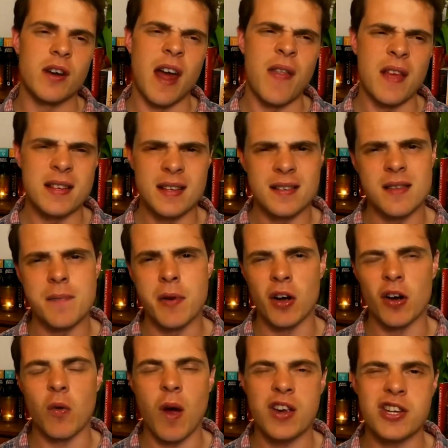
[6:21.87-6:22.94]
and this is the
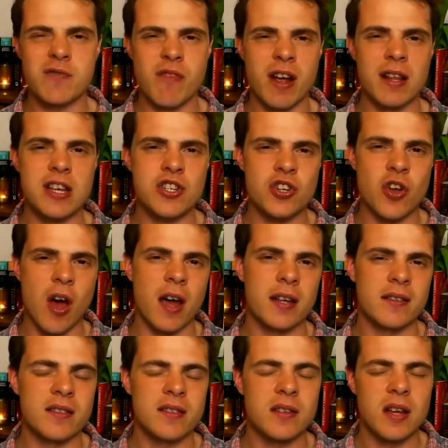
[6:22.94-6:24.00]
book where she really
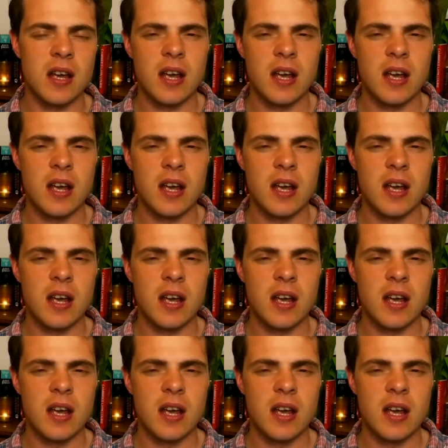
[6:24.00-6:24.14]
shines.